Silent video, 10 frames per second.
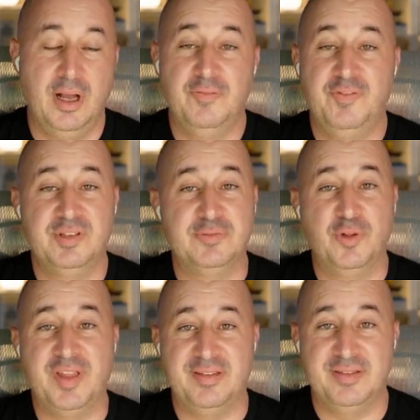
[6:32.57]
First of all,
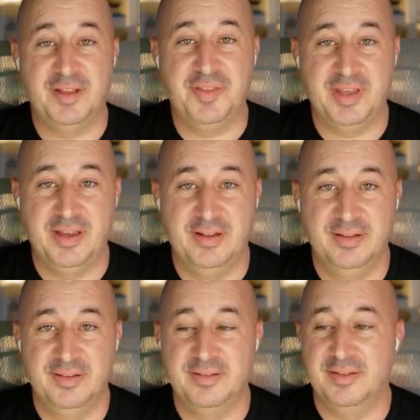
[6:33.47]
there's nothing
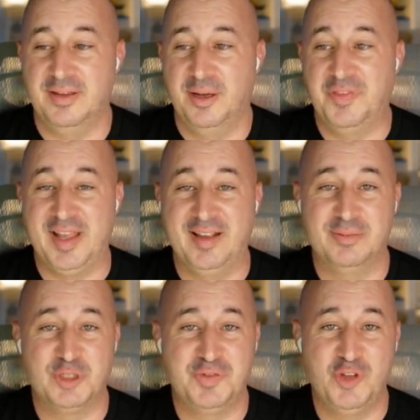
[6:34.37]
else. Thanks so
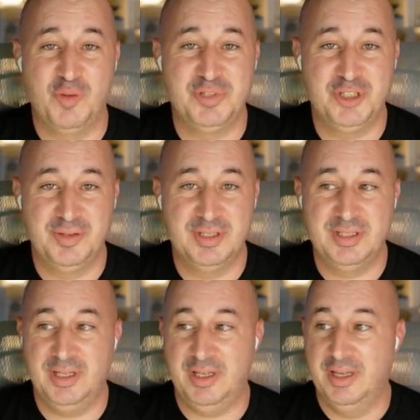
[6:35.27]
much for the
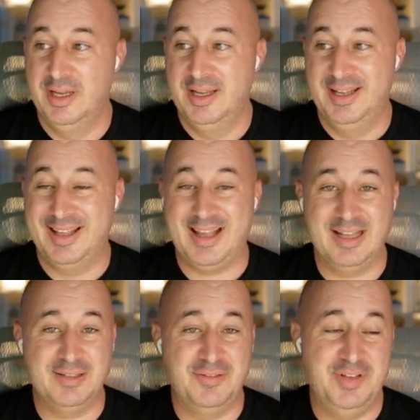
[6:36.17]
opportunity.
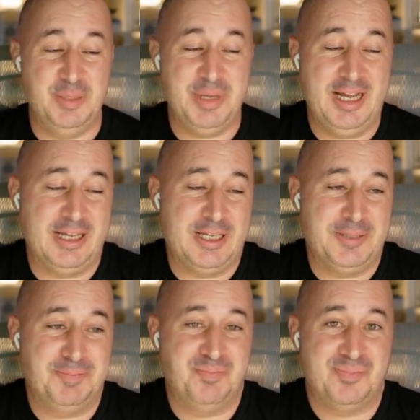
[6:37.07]
Candid feedback.
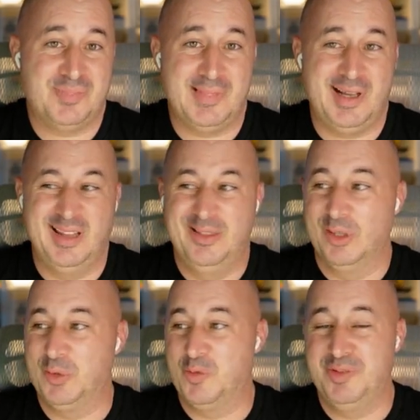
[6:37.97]
I thought
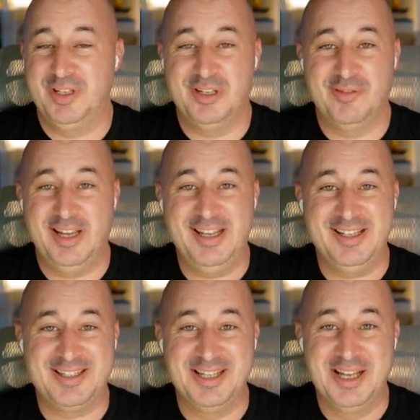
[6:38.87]
it was pretty
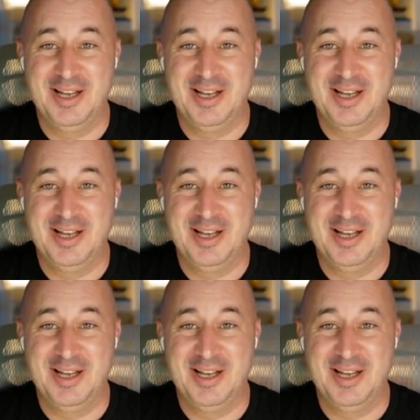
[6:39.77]
great.